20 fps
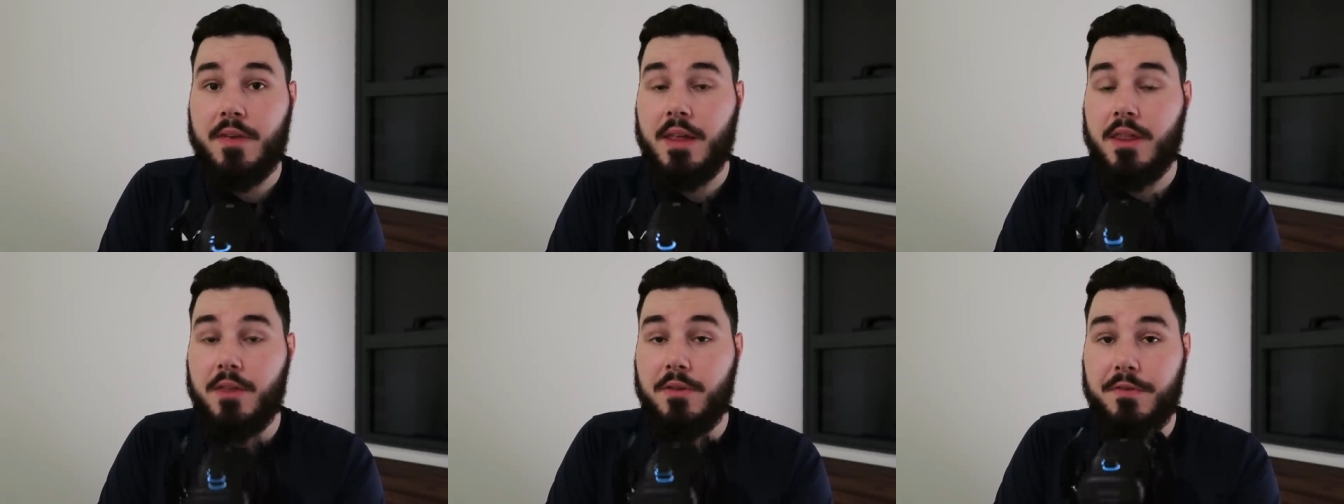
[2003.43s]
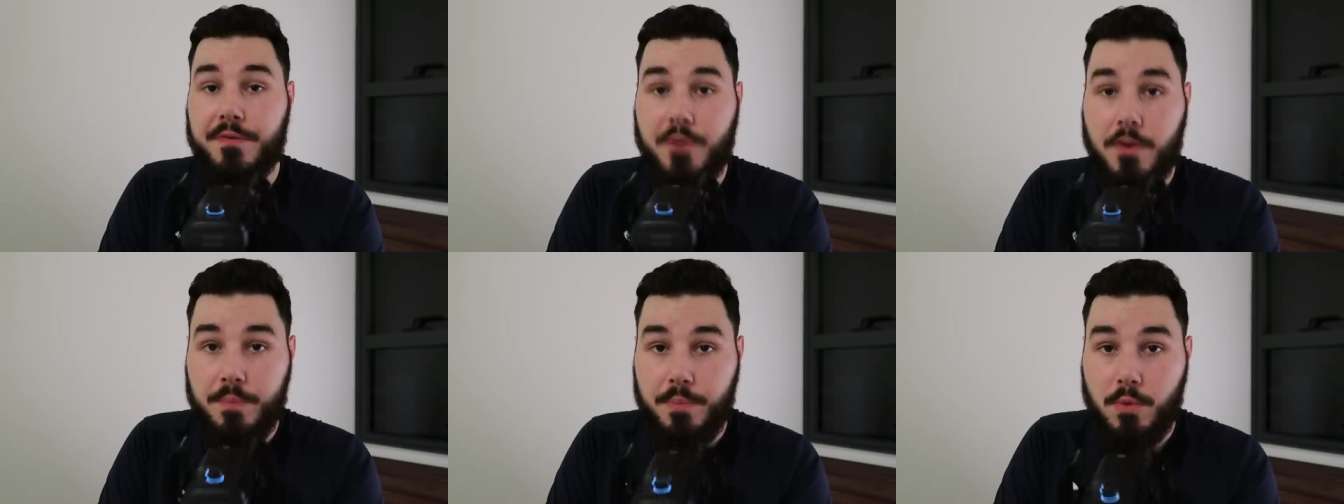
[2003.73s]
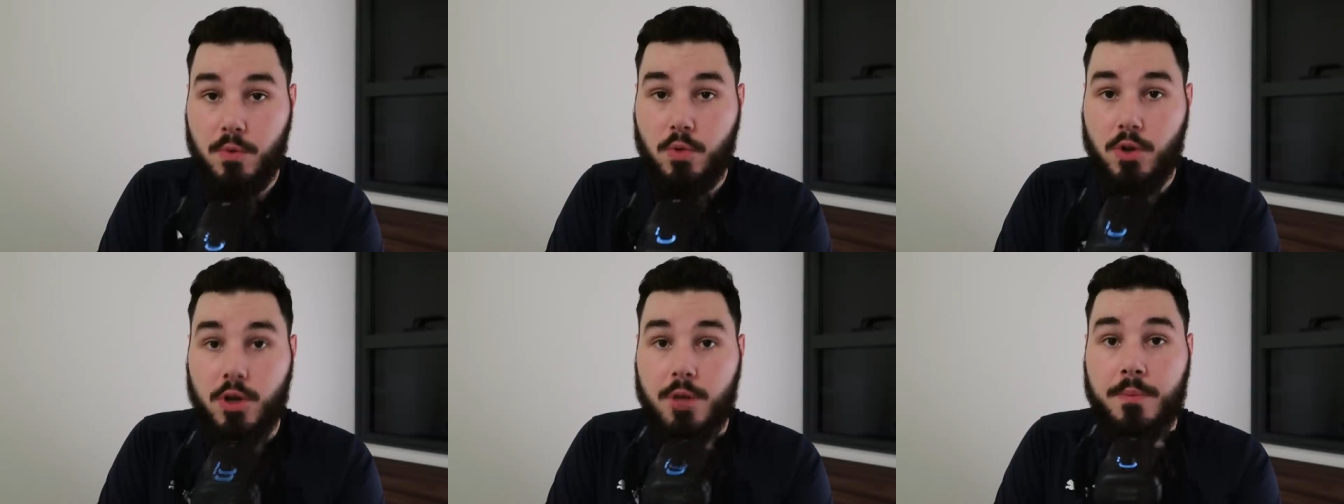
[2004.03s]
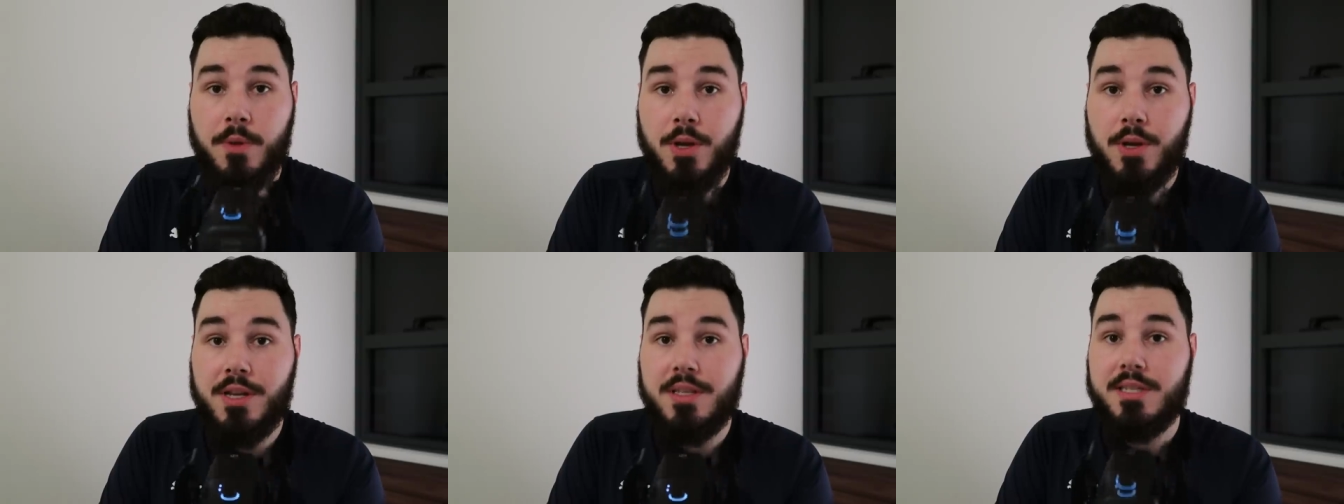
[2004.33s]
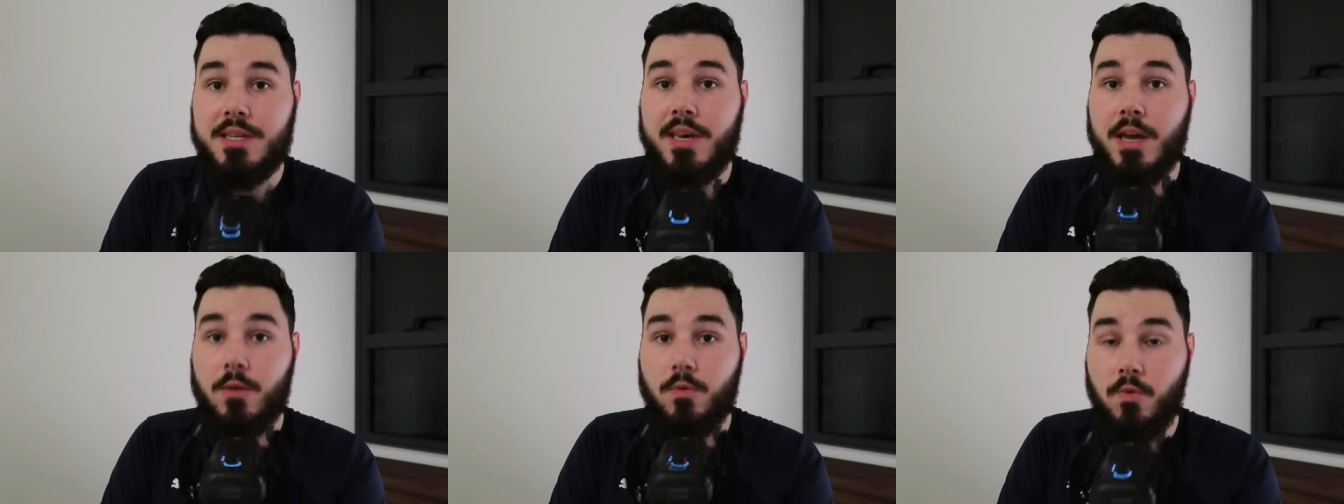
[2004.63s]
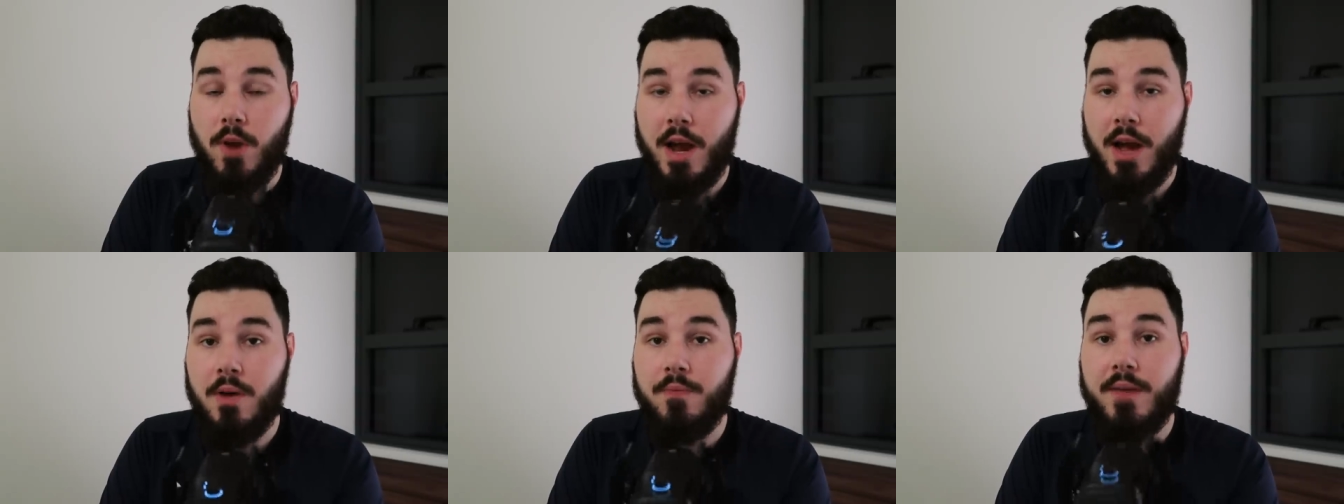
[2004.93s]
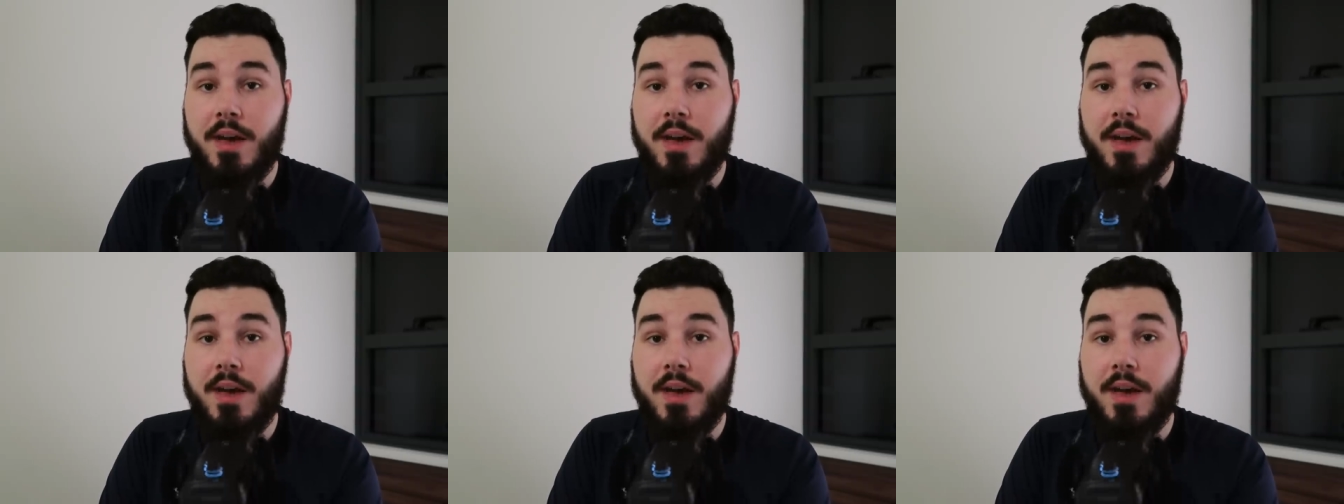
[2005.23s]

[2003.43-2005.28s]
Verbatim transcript: that the football community around